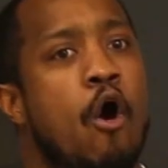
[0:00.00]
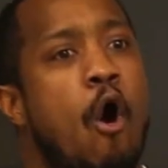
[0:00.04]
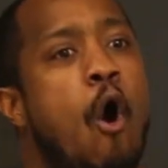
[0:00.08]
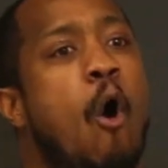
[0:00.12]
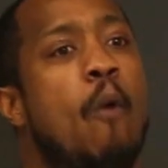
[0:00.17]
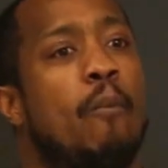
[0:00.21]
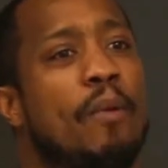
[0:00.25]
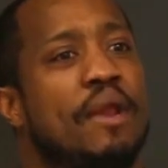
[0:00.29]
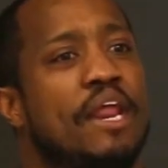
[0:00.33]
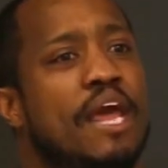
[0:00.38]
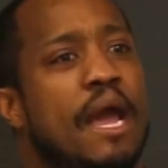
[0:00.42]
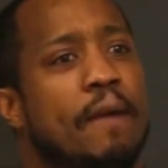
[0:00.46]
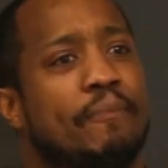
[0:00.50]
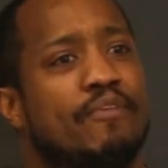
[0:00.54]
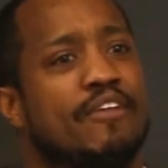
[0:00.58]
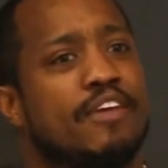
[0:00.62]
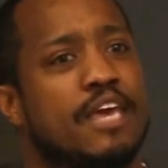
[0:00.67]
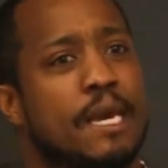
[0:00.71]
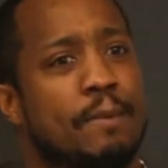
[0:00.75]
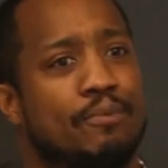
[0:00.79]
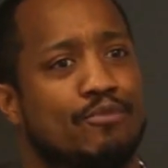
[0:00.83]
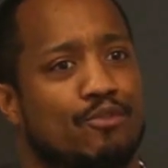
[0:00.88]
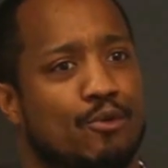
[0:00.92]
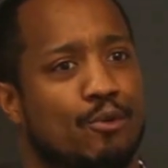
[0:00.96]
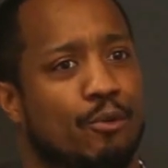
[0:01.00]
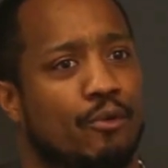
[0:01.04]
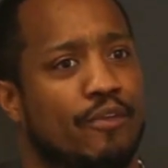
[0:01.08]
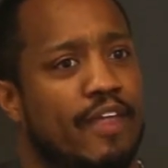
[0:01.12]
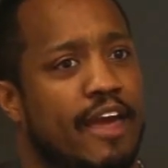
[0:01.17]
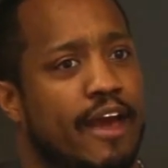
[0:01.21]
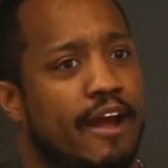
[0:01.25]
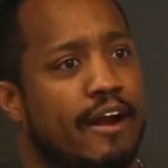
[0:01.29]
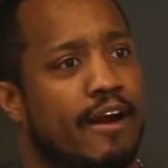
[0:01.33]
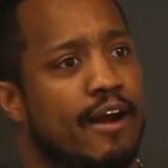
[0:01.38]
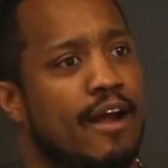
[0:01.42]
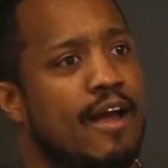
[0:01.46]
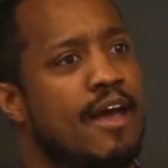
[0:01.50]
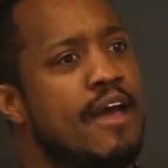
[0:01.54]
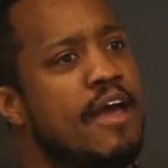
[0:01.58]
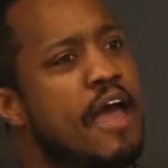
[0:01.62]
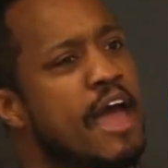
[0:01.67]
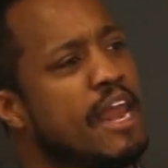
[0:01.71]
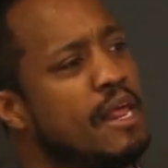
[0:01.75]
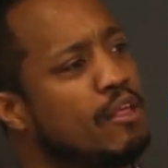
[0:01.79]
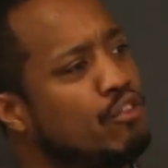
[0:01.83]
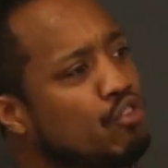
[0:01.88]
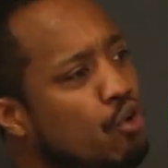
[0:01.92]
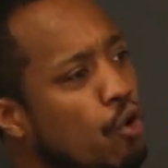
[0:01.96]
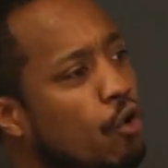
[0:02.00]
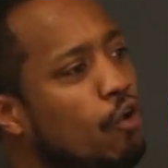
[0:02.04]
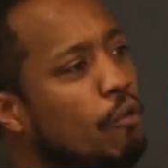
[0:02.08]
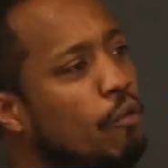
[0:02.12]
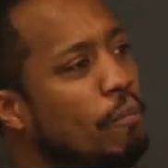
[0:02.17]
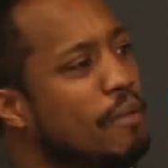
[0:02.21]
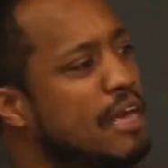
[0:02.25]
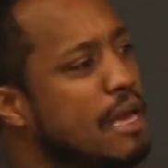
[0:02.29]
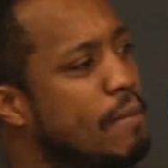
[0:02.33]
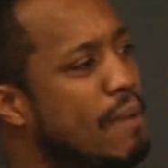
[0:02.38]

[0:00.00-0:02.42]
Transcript: opening up the KIPP school there, and he told me